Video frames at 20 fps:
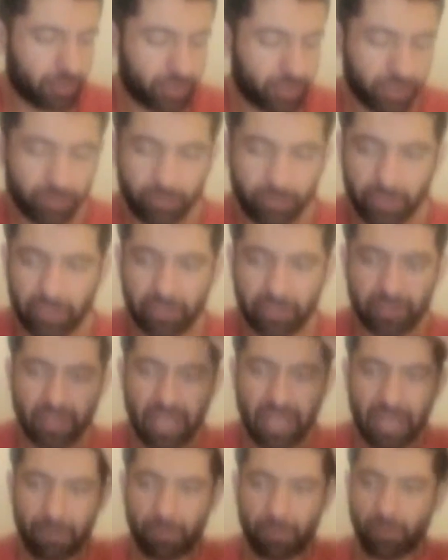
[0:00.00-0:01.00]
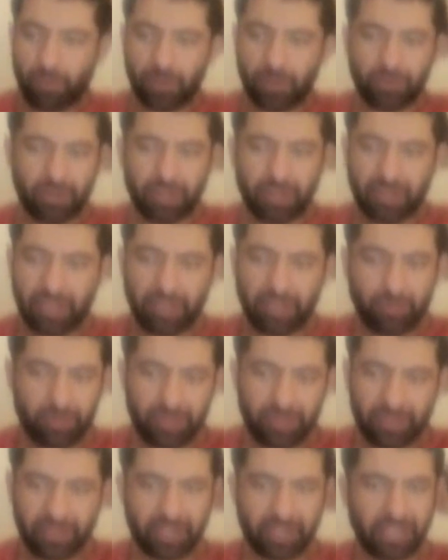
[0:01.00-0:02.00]
Should we tap or what? I
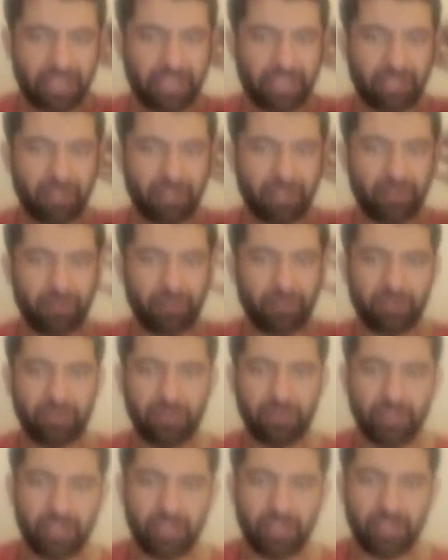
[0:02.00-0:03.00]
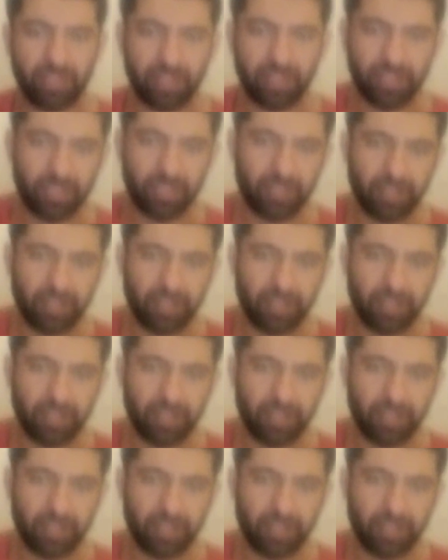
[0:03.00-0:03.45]
think we're getting close to the...